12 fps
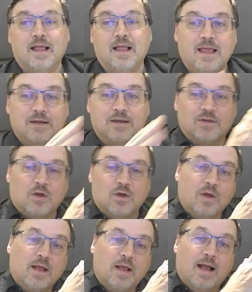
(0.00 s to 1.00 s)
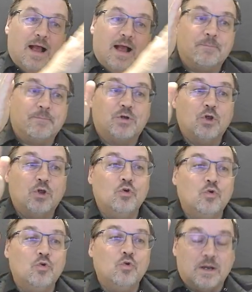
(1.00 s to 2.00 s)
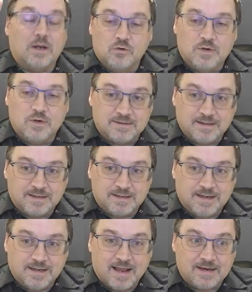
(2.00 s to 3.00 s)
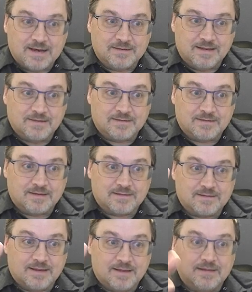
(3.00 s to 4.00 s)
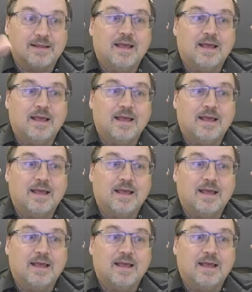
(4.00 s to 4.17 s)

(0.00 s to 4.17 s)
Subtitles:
And so up to and including 69 is in the 60s,